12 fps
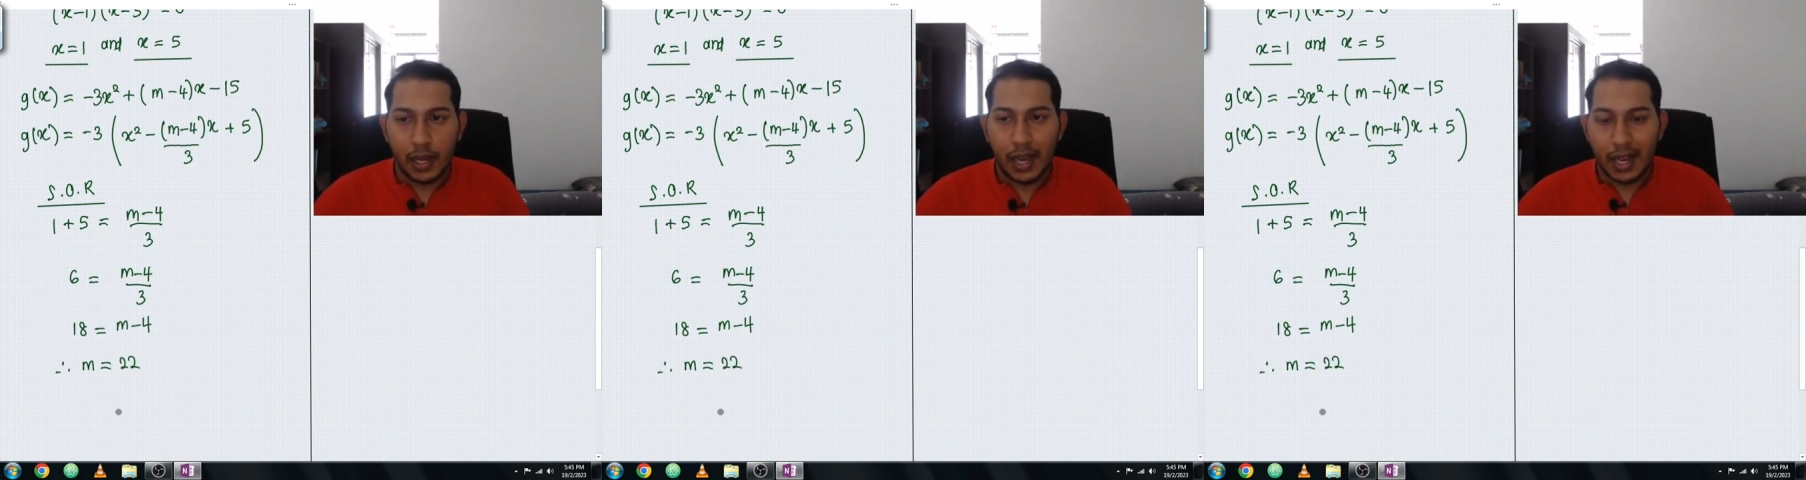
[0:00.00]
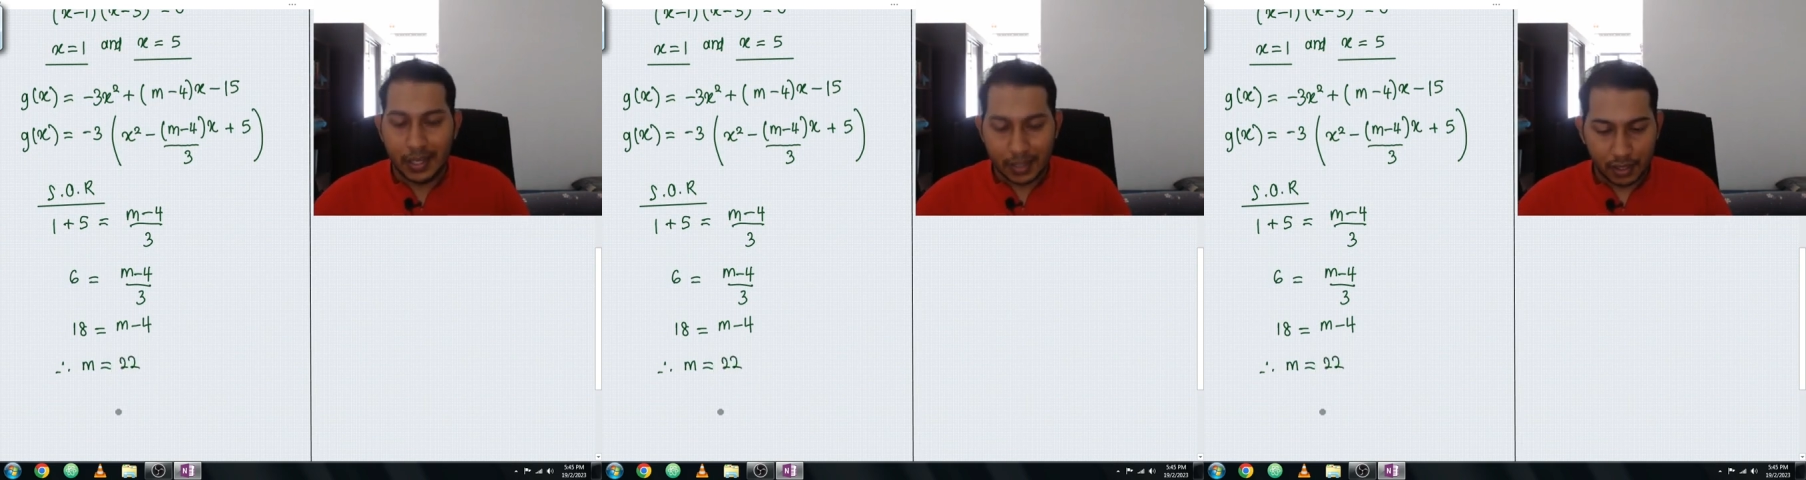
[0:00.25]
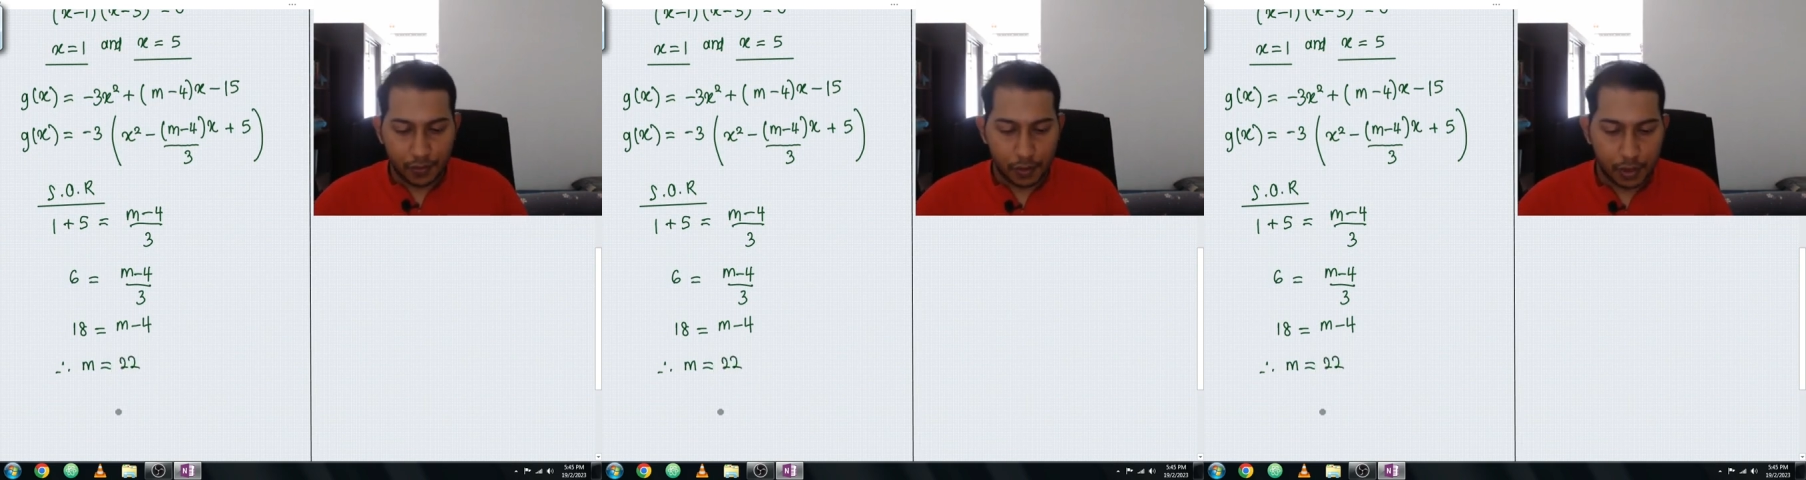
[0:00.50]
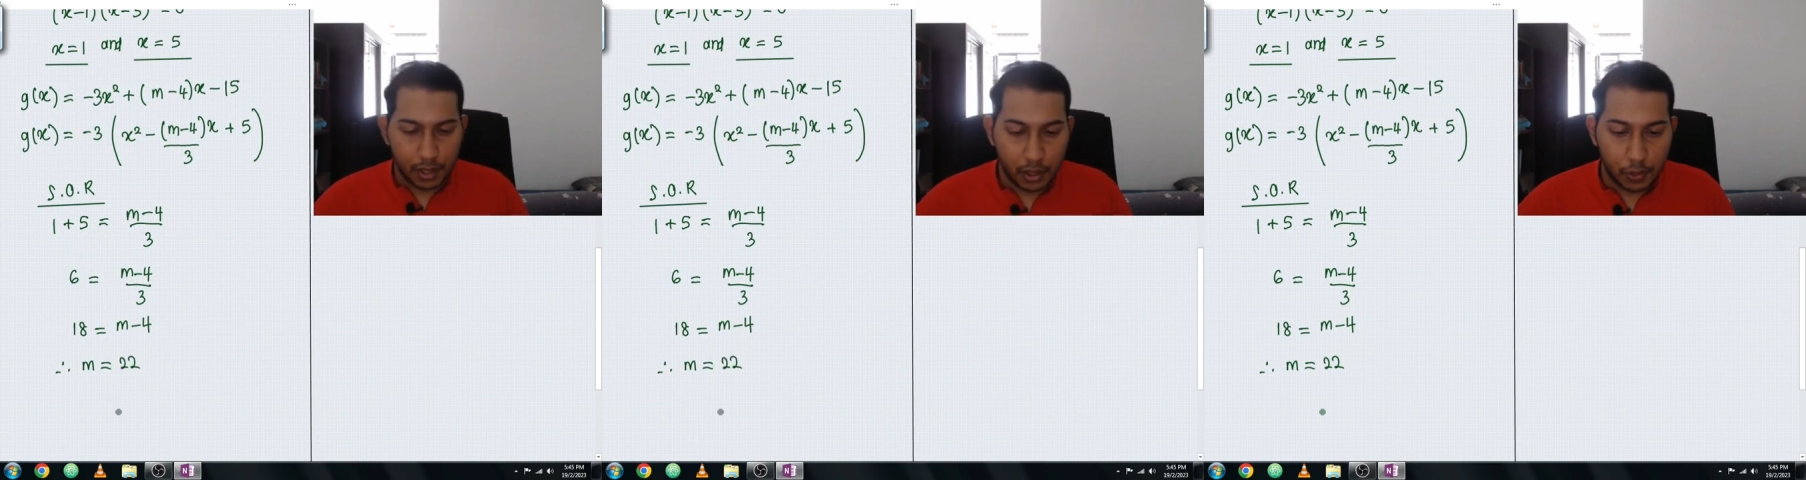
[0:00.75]
answer
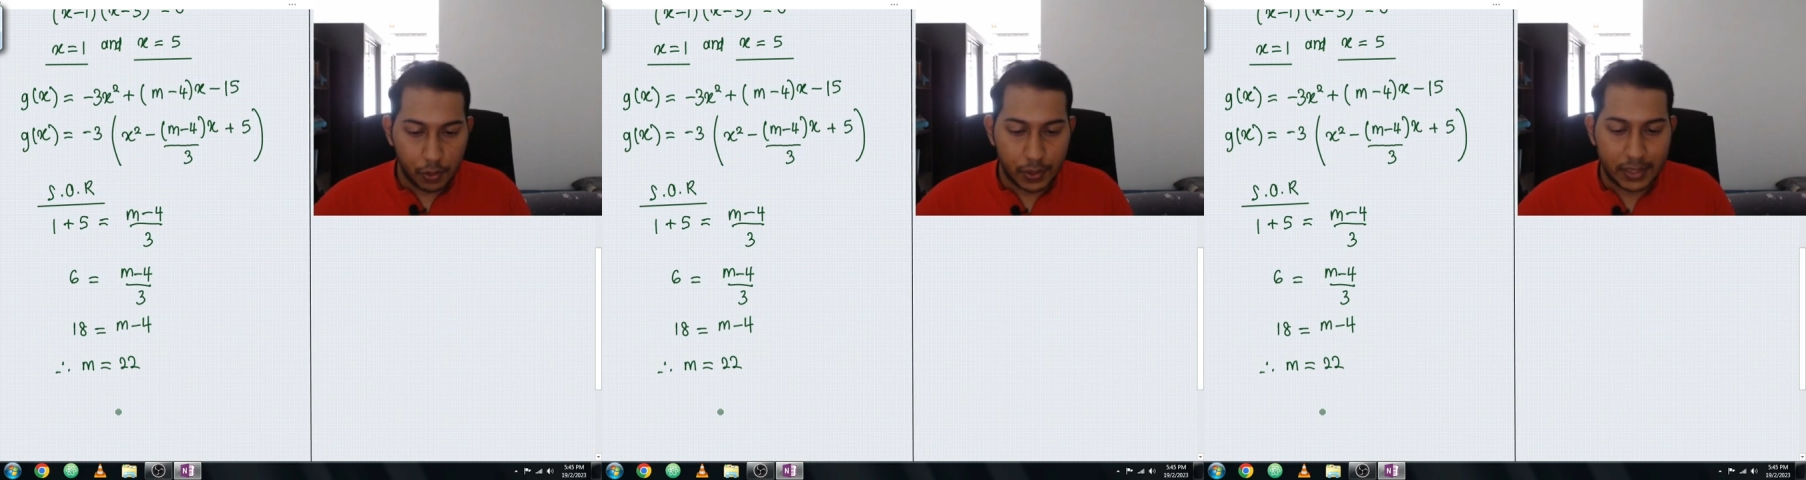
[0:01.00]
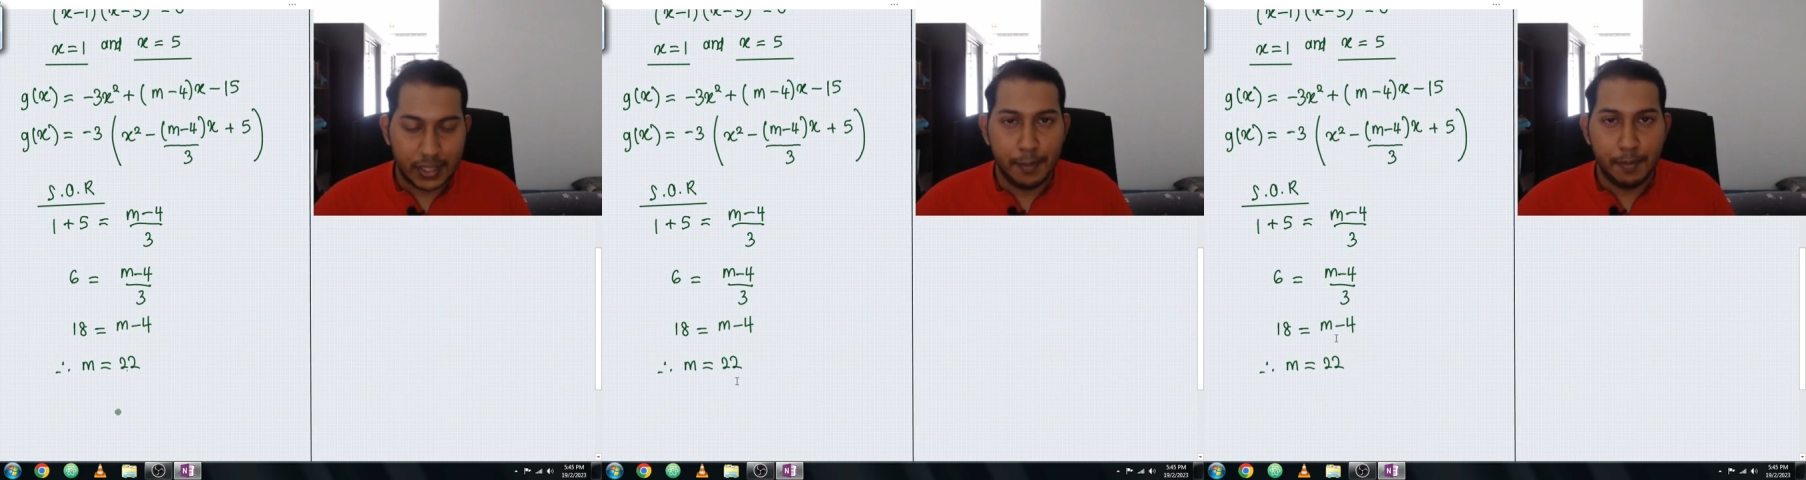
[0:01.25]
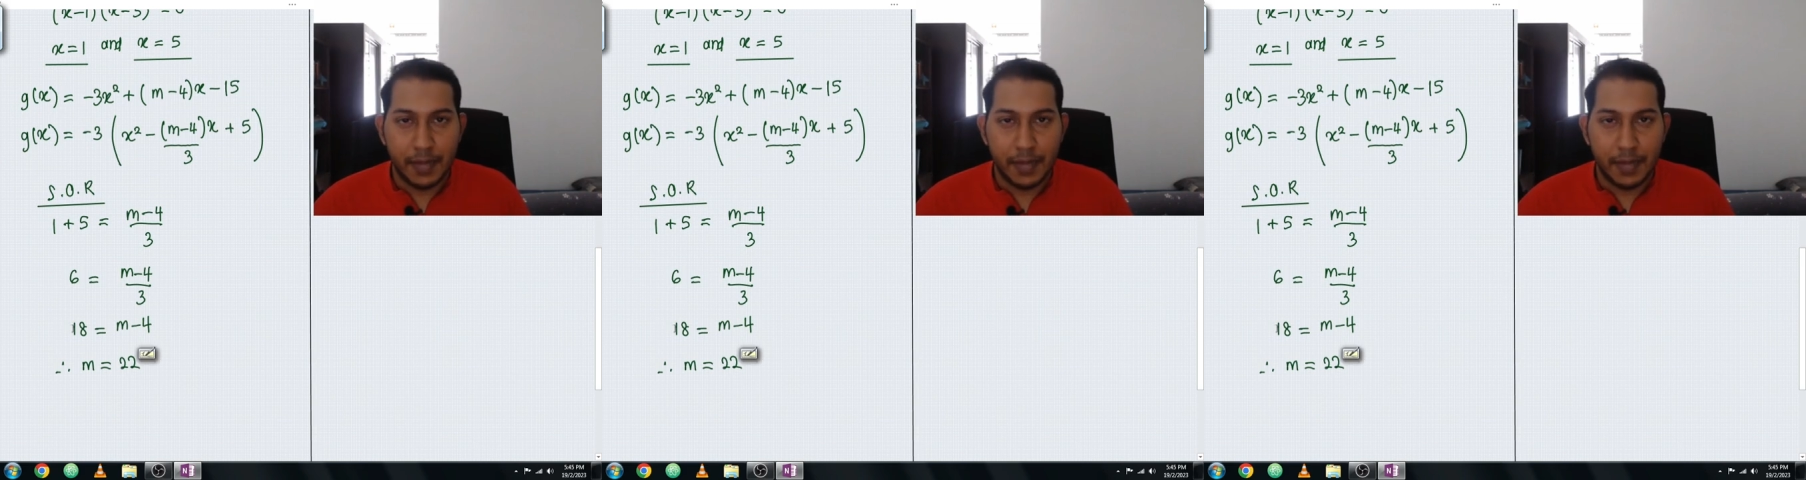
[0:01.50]
for the question